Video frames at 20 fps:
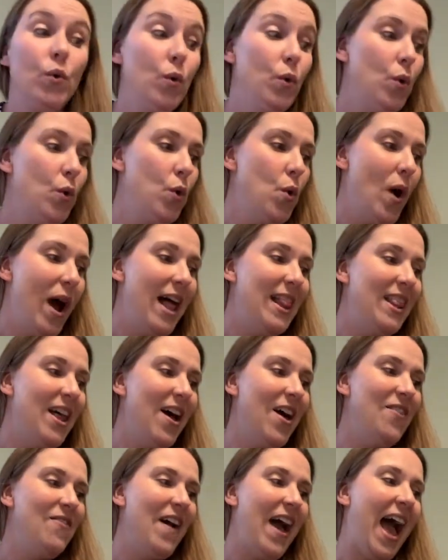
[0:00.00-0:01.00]
Ooh, I
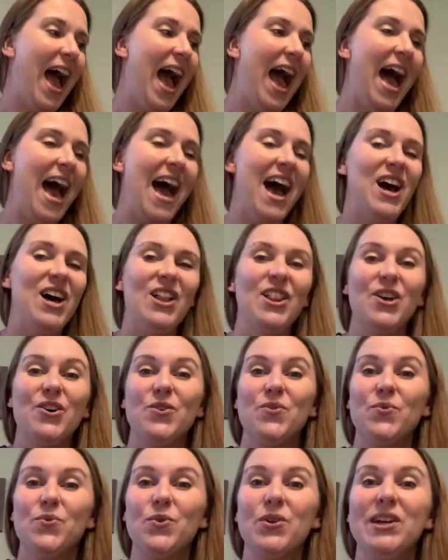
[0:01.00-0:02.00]
love
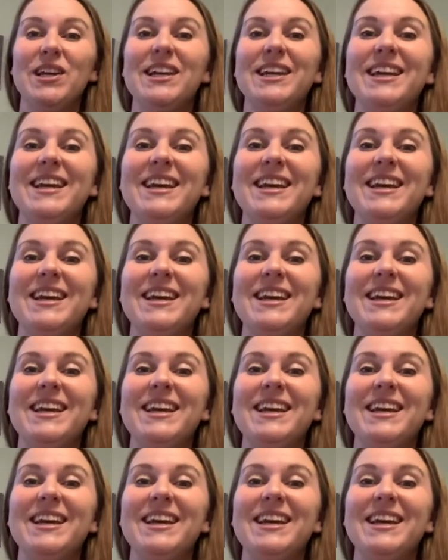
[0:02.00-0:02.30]
Halloween.